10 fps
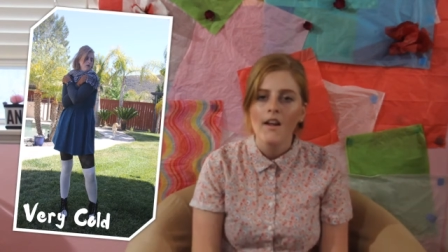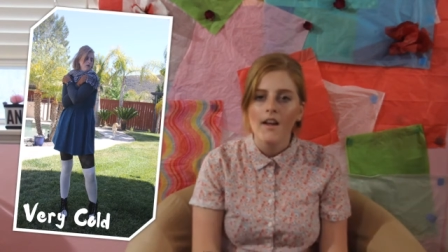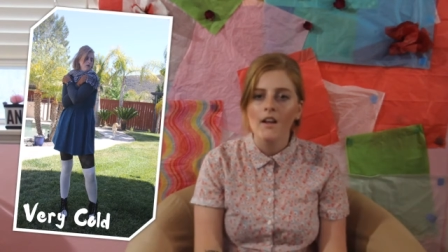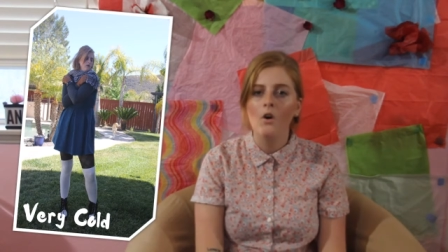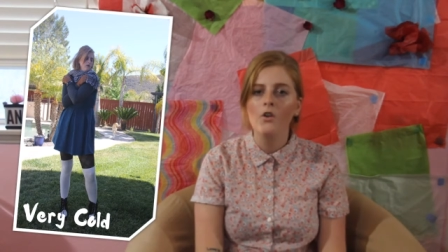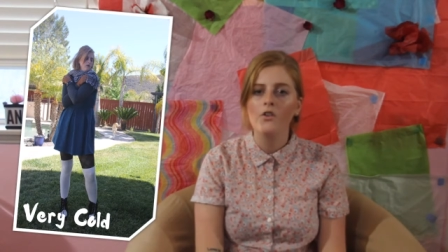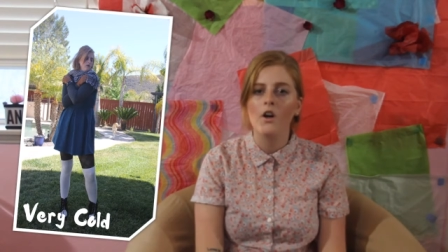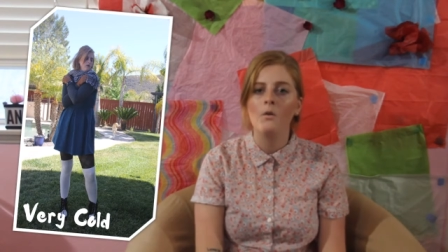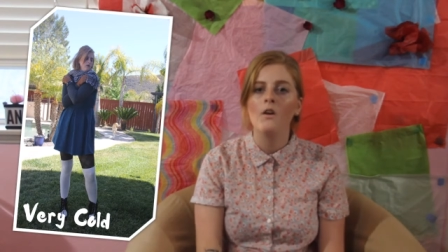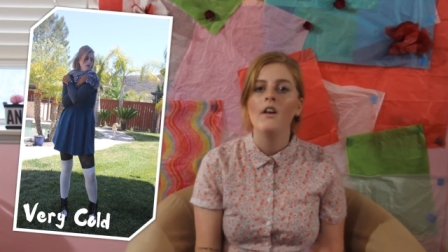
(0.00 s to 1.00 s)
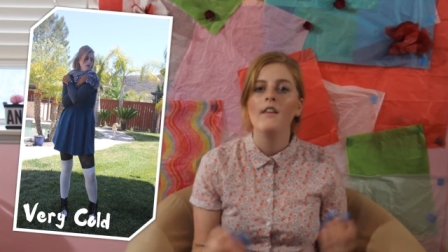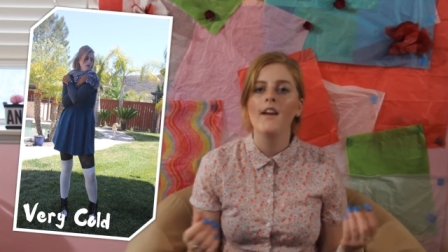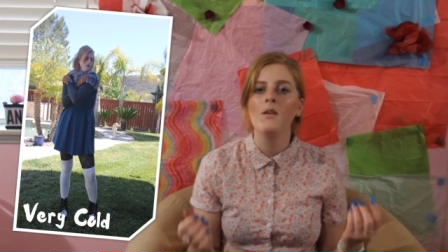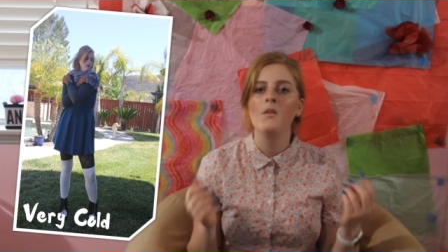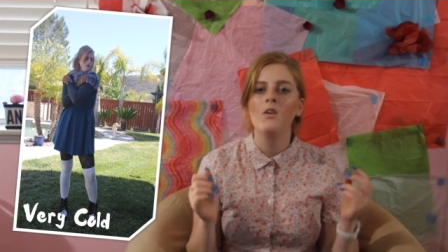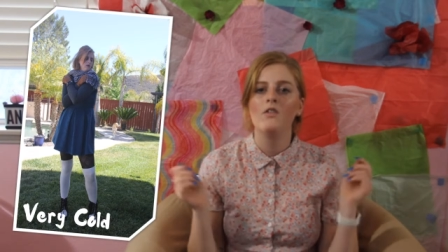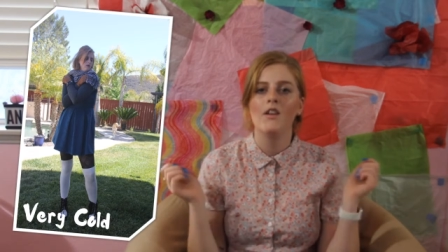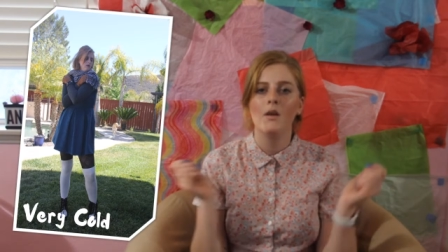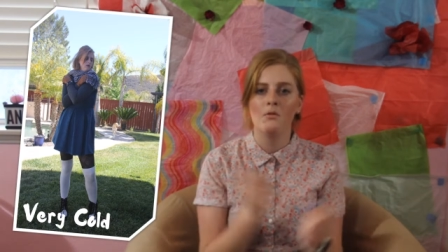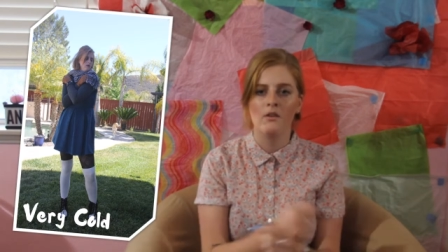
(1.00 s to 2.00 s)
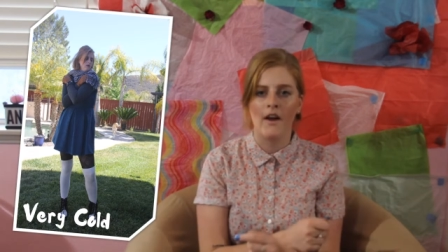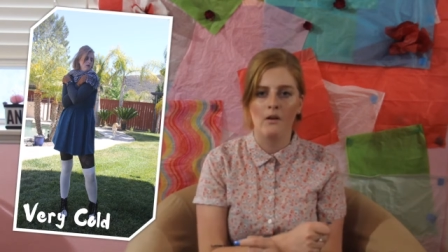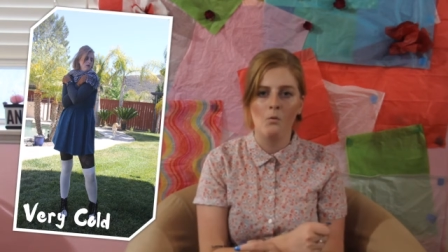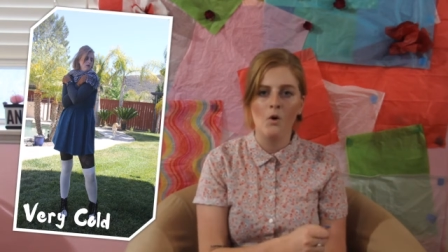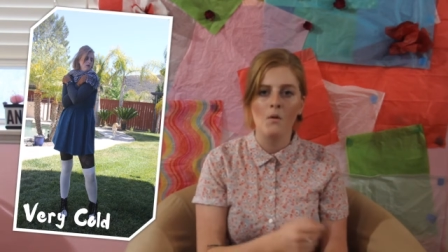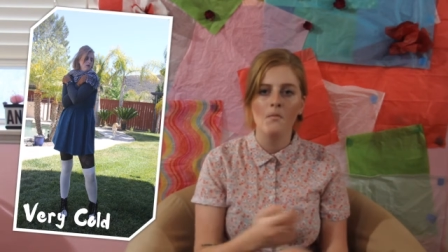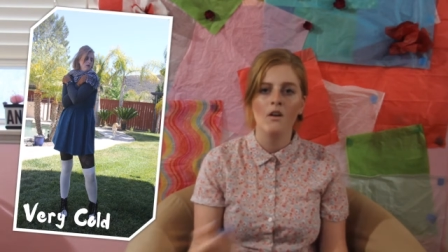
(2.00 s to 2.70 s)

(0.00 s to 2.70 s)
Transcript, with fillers: and also they can be used to keep your neck warm